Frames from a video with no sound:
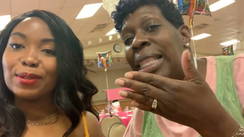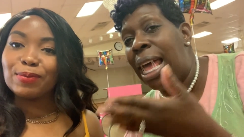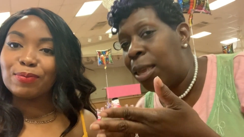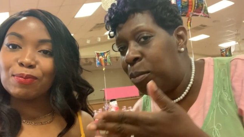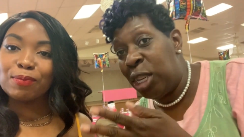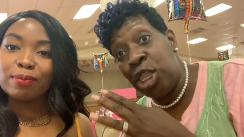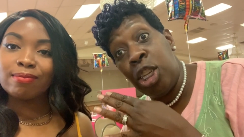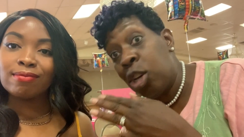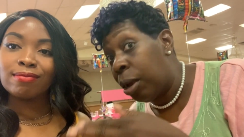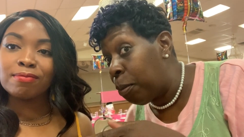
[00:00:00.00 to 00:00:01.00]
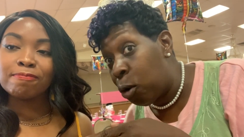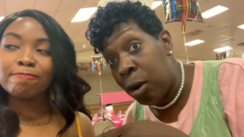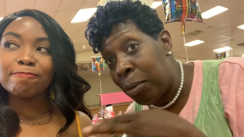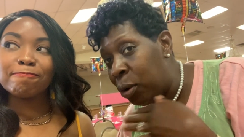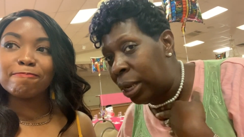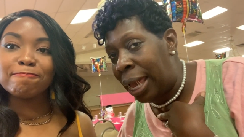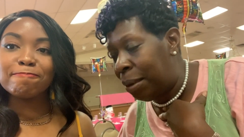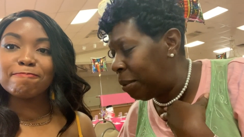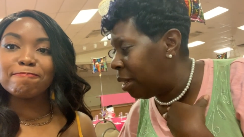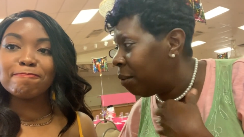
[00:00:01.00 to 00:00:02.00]
Speaker 1: like me. She looking more and more
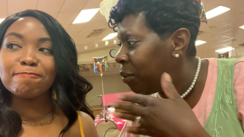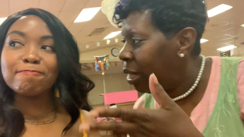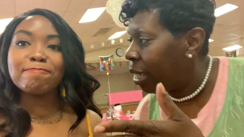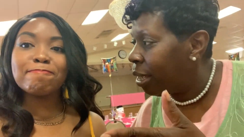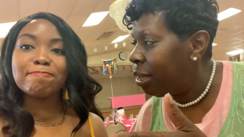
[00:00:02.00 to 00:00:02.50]
like me every day.